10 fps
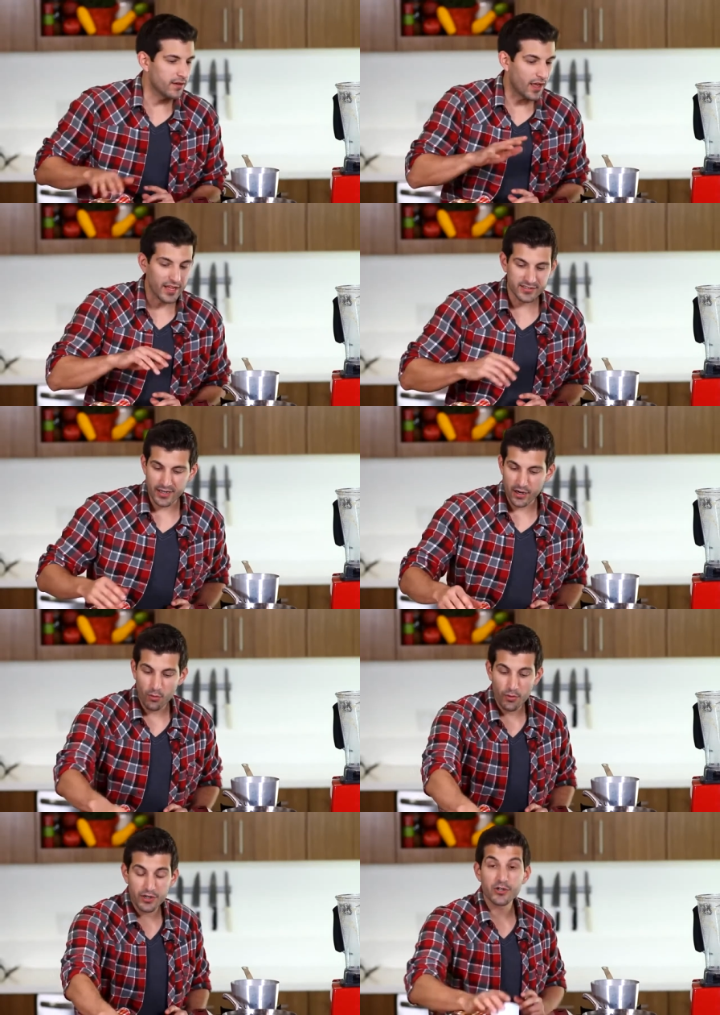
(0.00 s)
Now that's there.
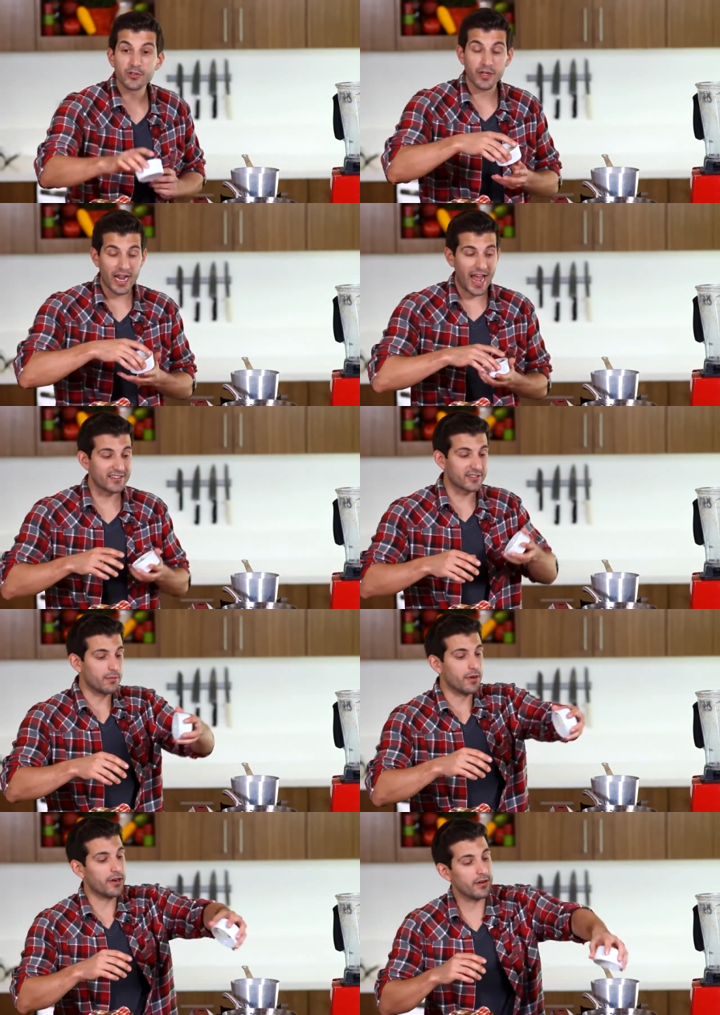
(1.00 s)
What we're gonna do is we're gonna add
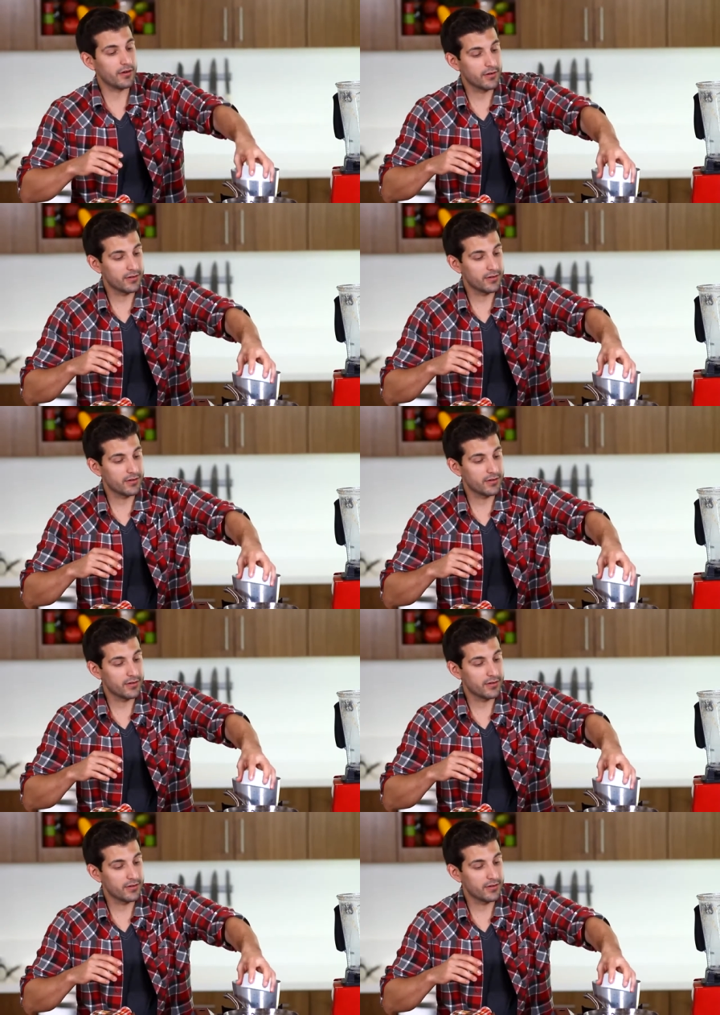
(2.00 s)
some butter,